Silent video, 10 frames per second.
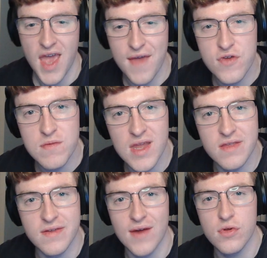If you made
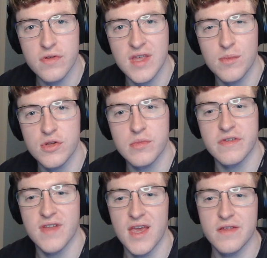several similar
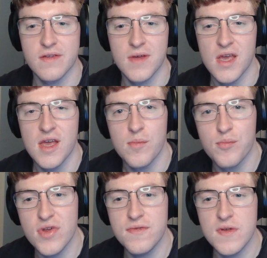mistakes,
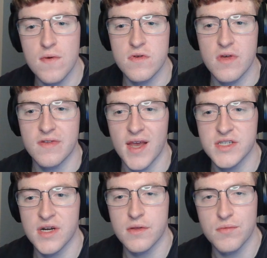briefly review the
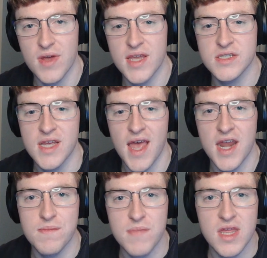section of the range
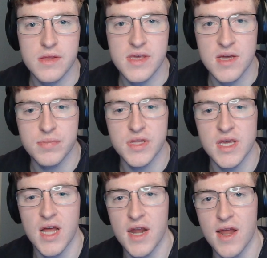and immediately
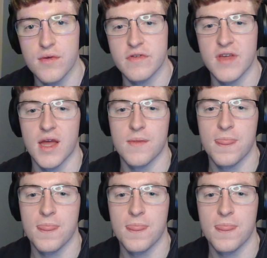complete another set.